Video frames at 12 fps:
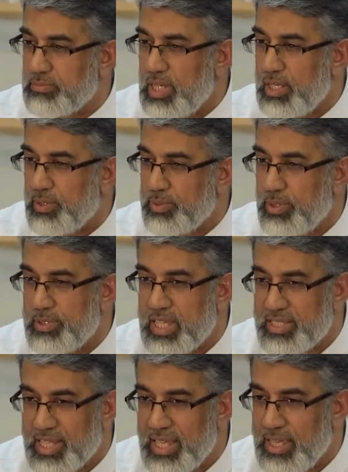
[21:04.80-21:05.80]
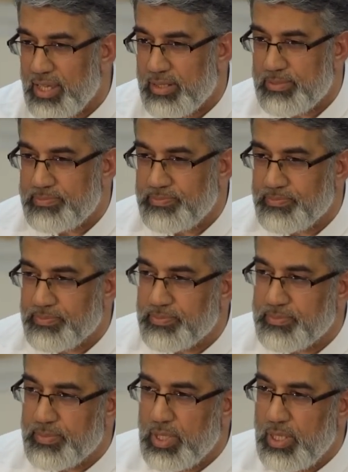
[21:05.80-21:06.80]
I don't know, tazkiyah,
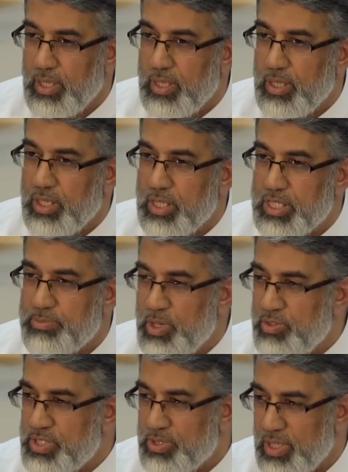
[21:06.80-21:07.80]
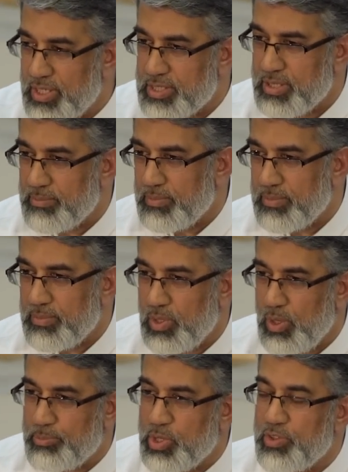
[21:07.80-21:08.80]
spiritualism
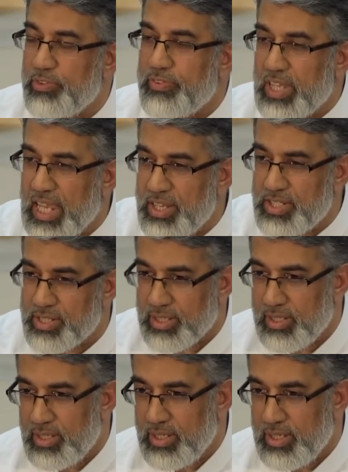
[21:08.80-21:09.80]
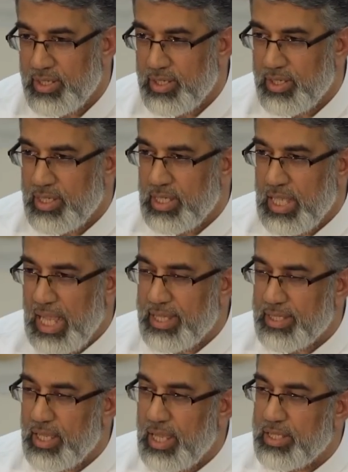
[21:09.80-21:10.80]
or purification,
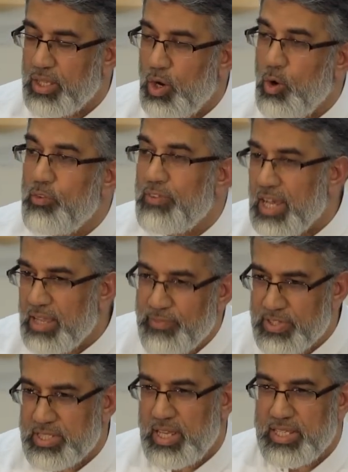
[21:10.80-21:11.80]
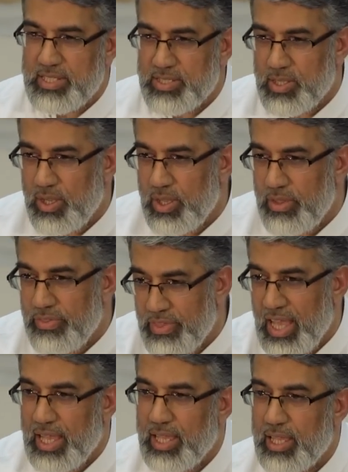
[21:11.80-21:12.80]
and overemphasizes
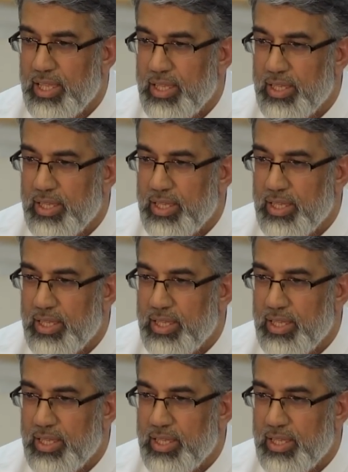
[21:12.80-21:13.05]
that